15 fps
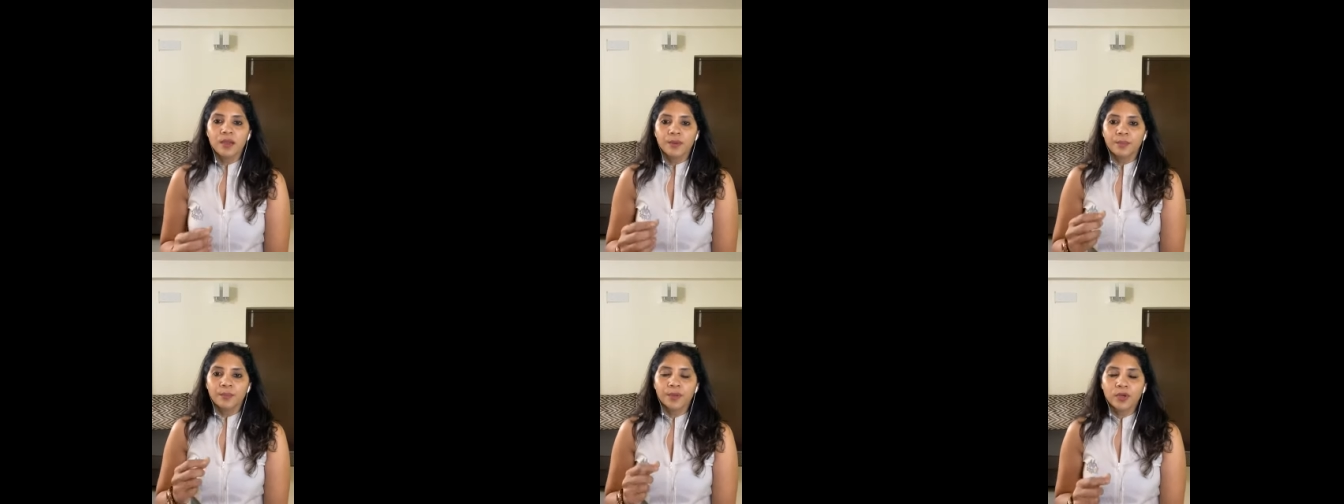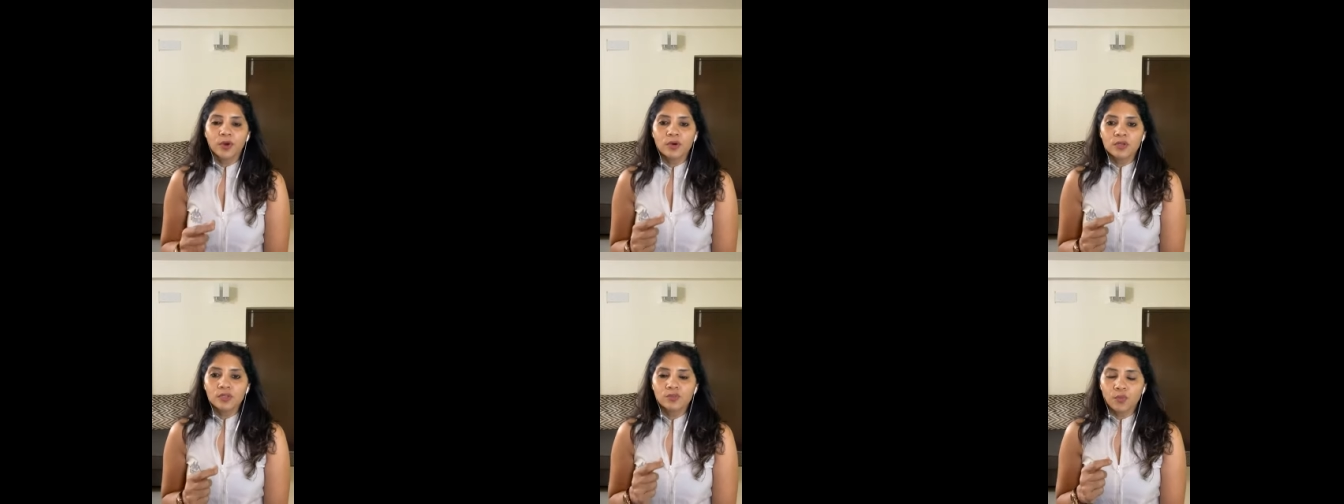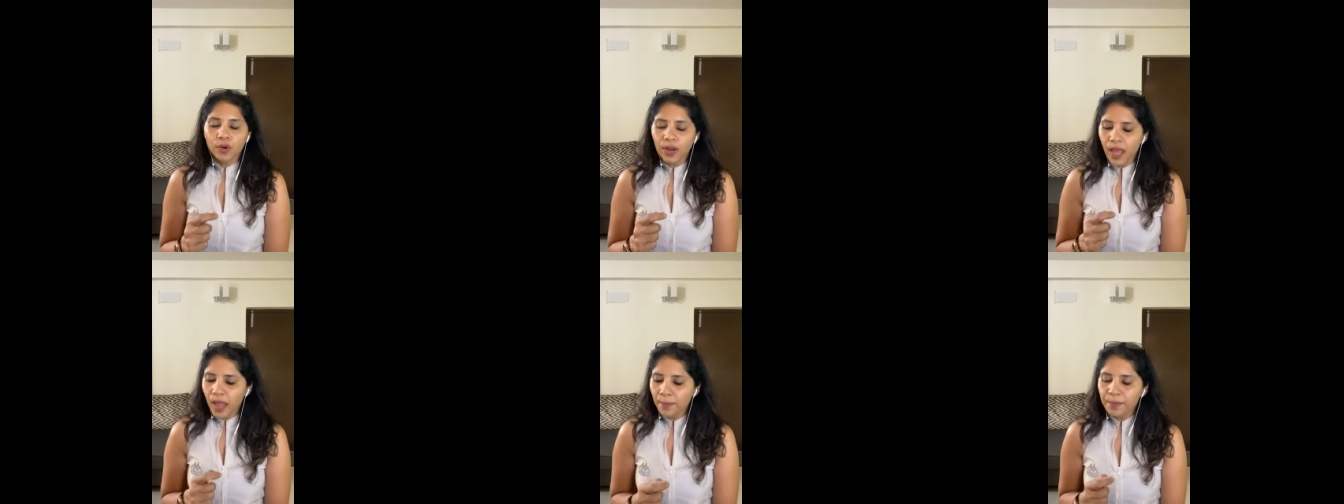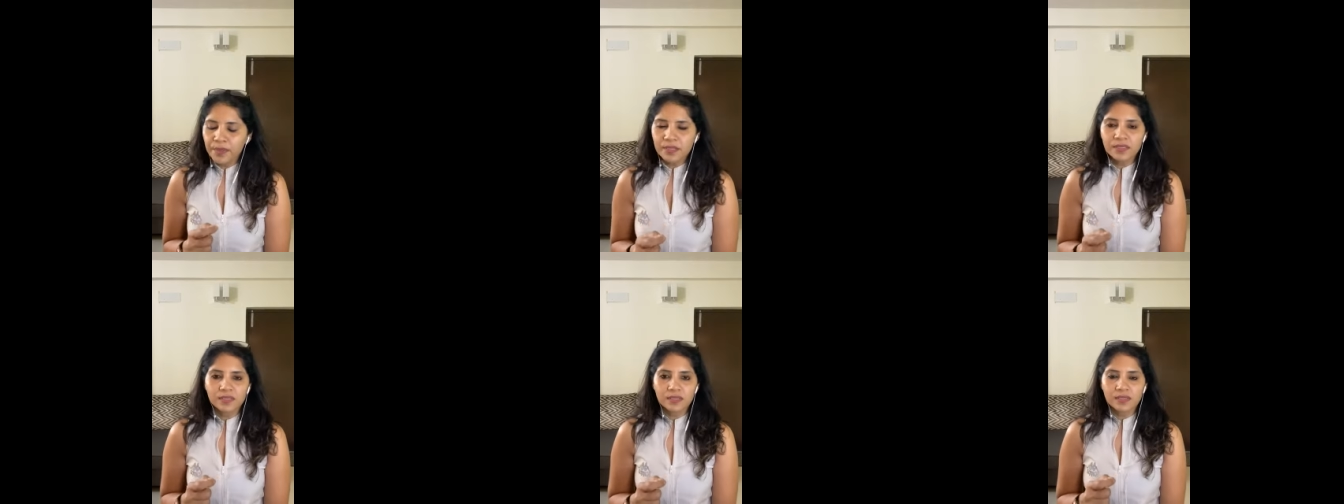because what
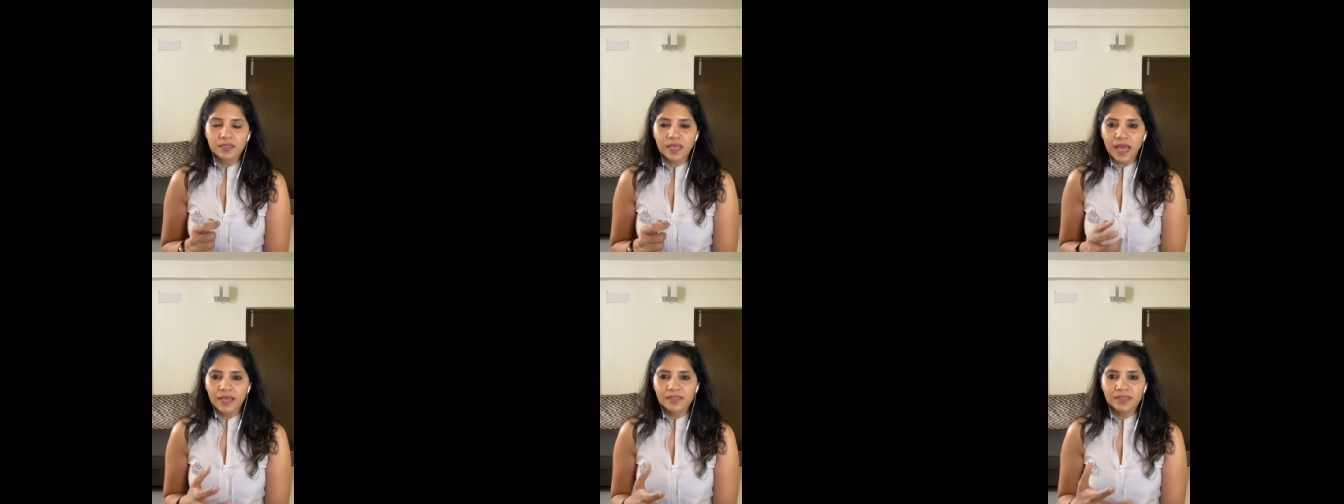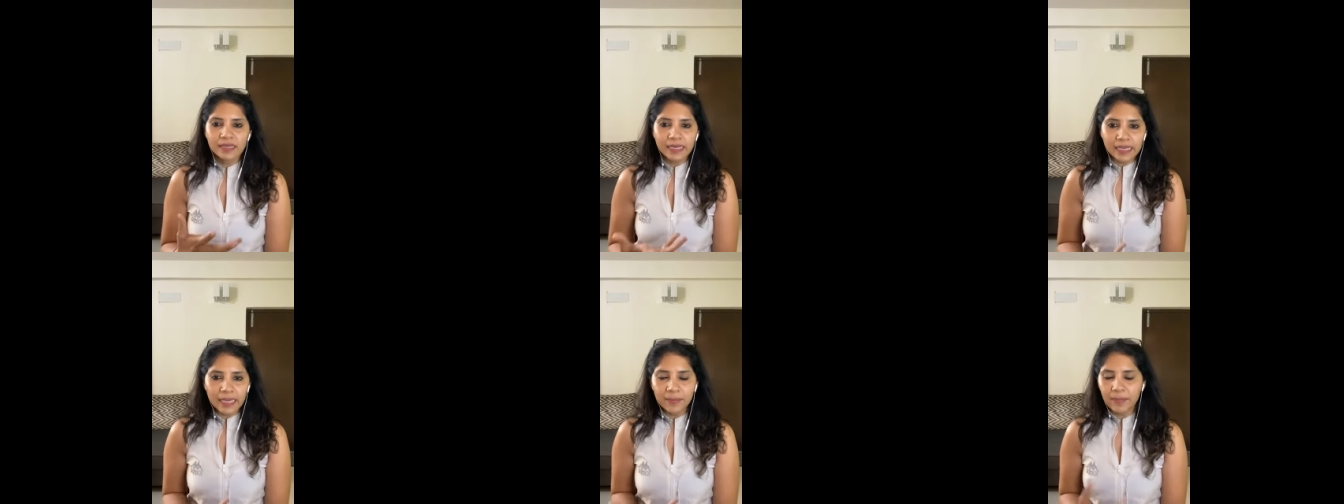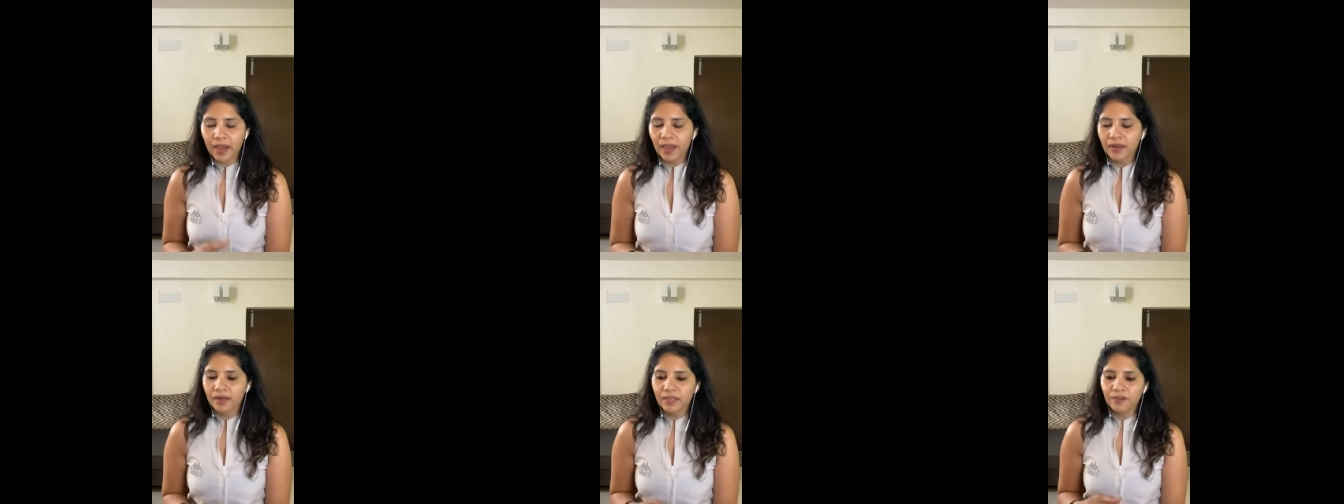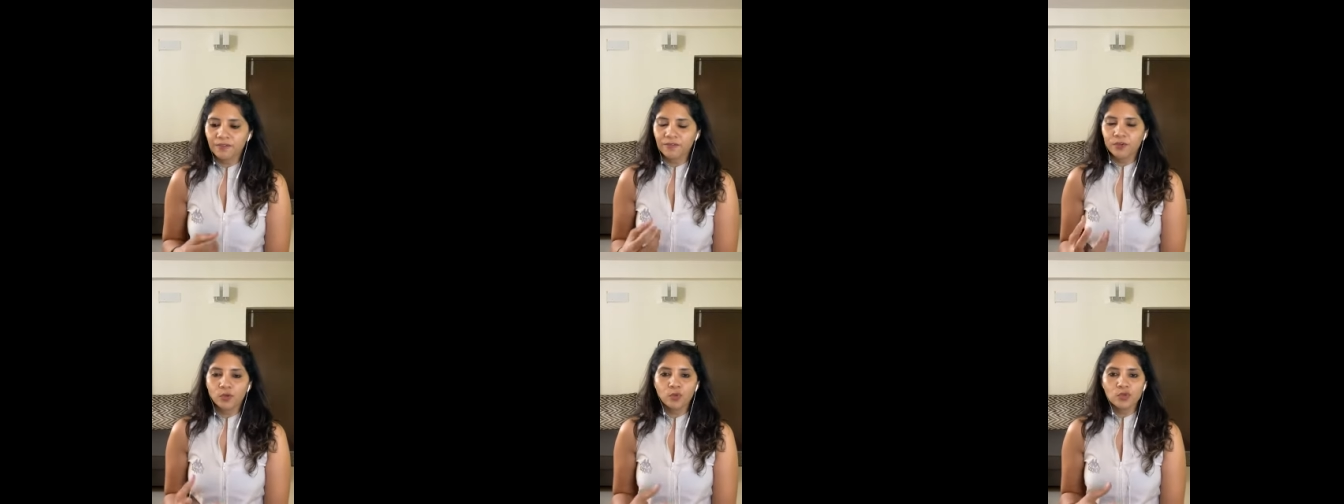happens is as a layman if
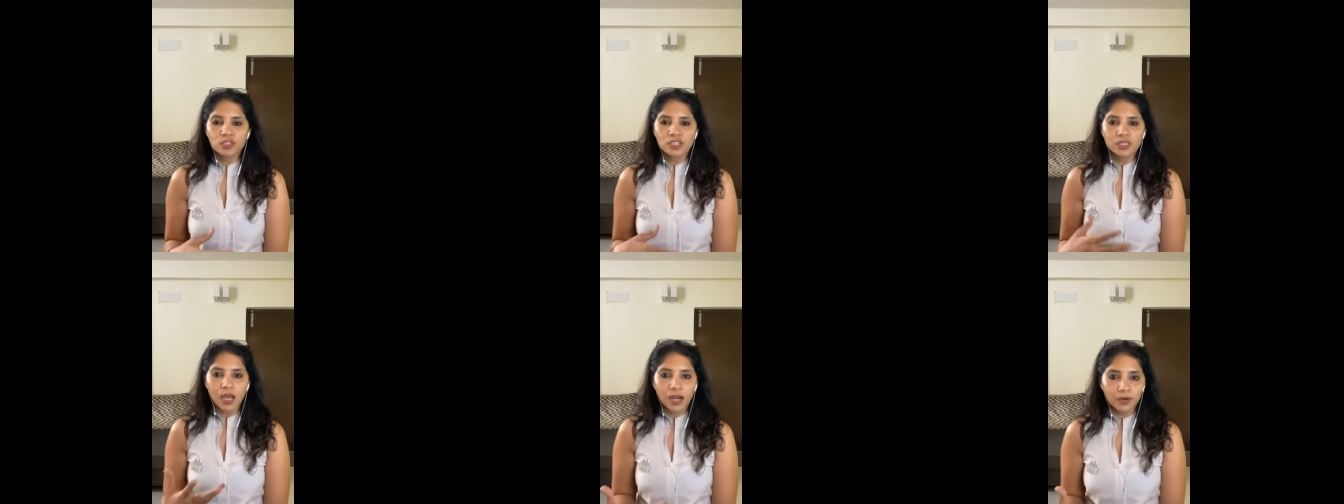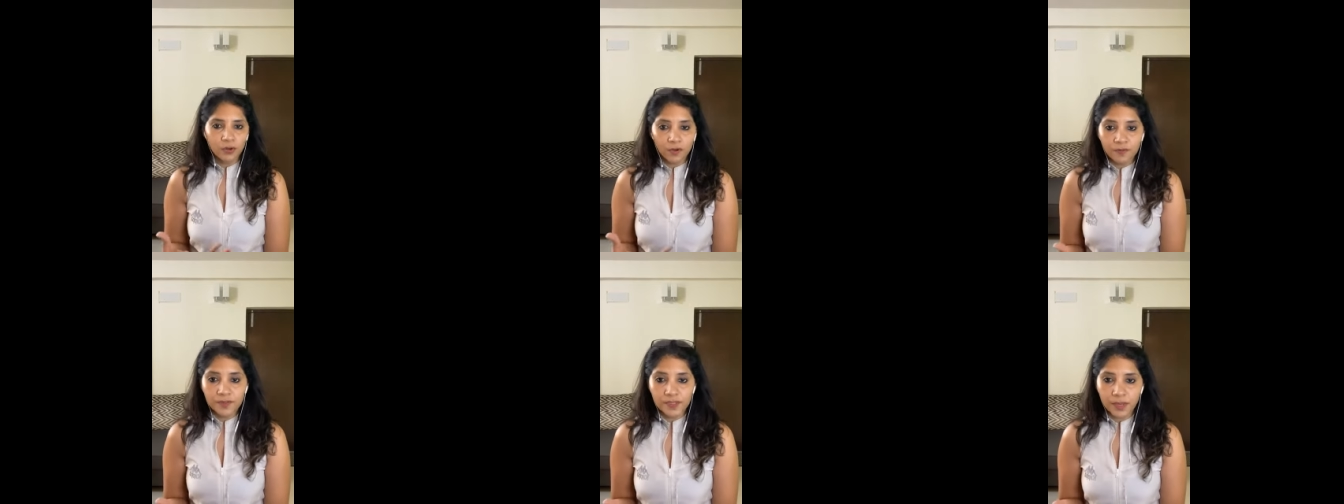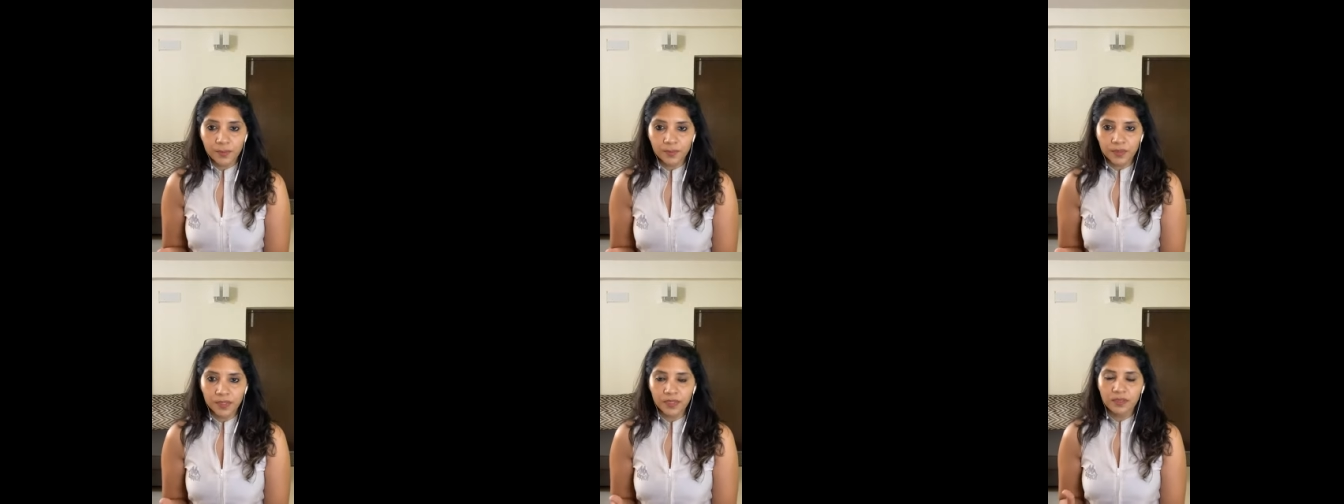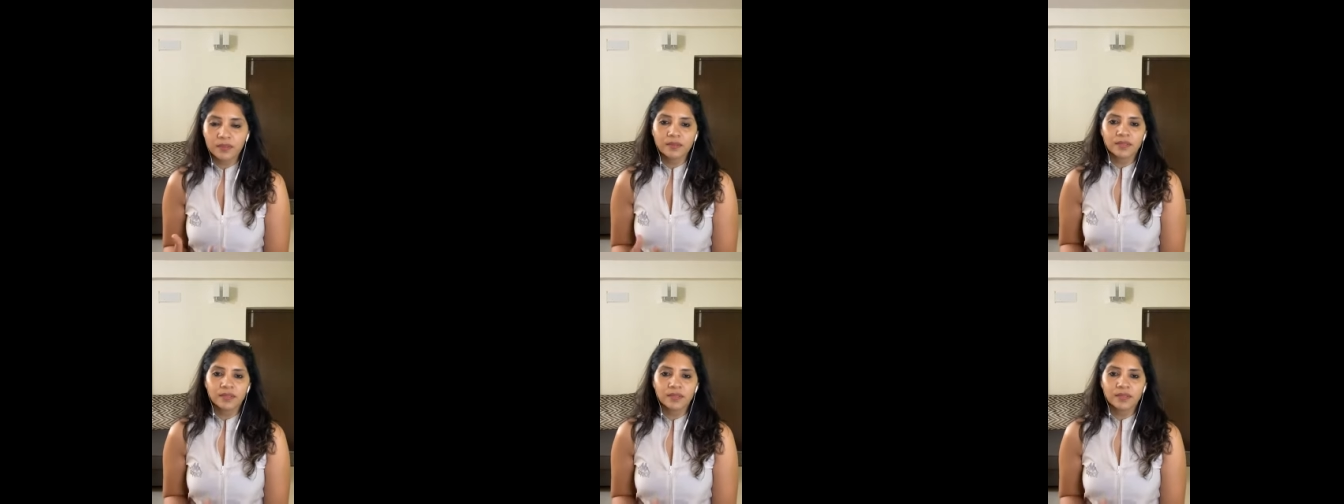you start off something